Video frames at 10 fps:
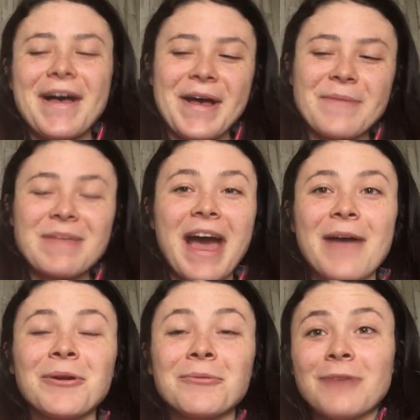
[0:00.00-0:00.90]

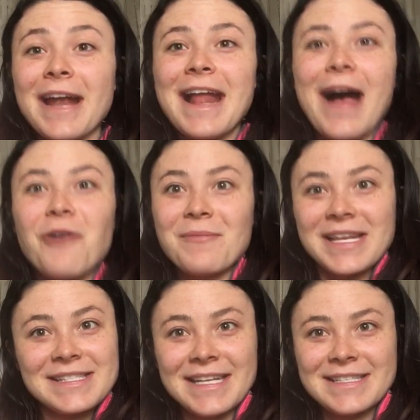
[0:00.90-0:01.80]
I would write out
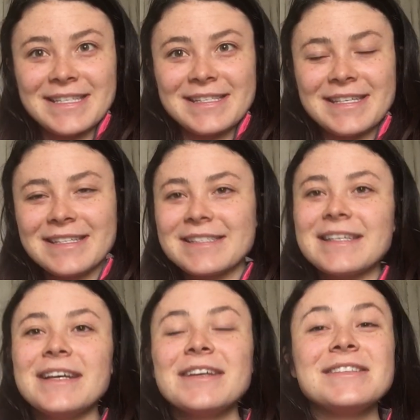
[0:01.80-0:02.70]
my
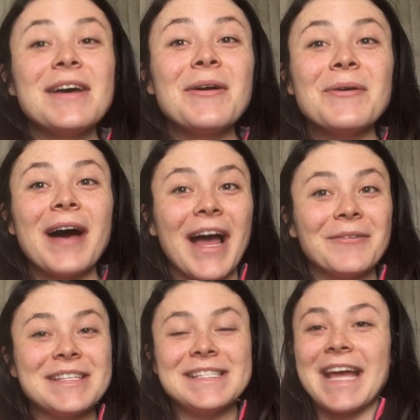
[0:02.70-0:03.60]
sentences. So I
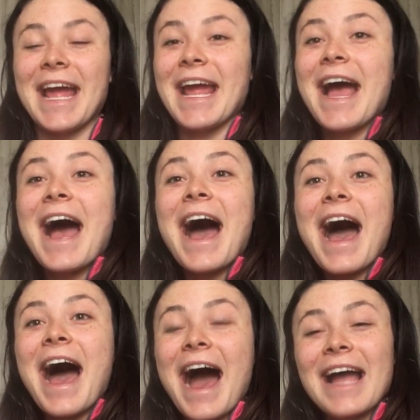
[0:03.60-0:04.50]
would say,
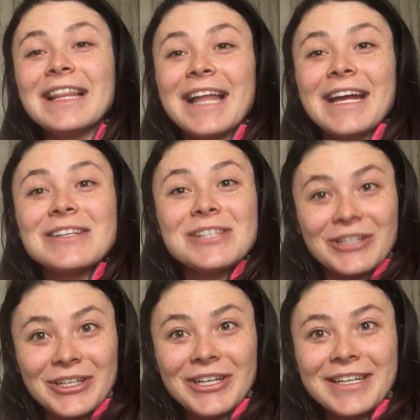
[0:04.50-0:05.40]
I like to
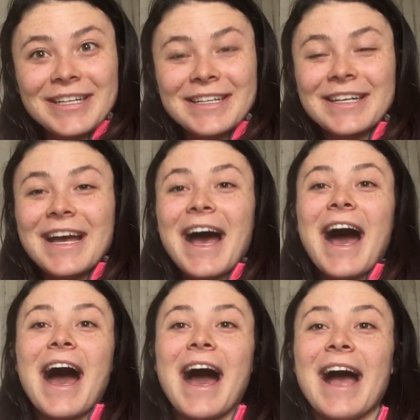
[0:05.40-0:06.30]
cook.
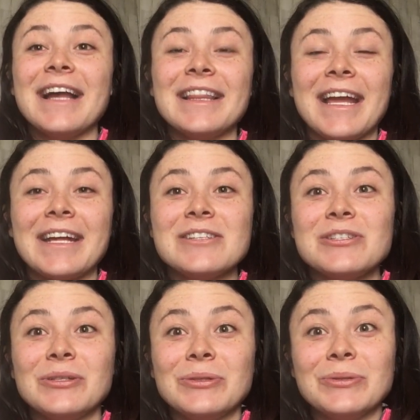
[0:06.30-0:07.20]
I like
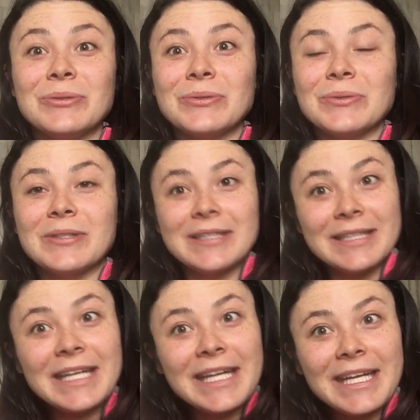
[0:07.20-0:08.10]
to
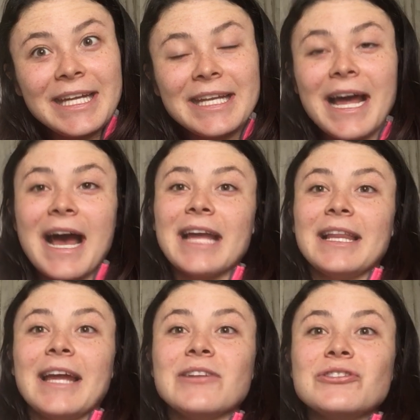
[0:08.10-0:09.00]
clean. I
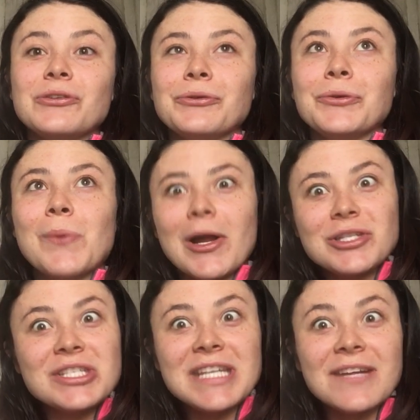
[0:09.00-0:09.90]
like to
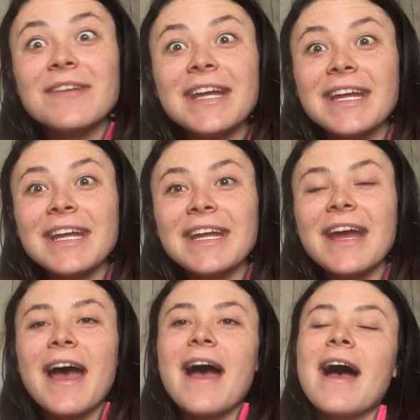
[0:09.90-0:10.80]
watch TV.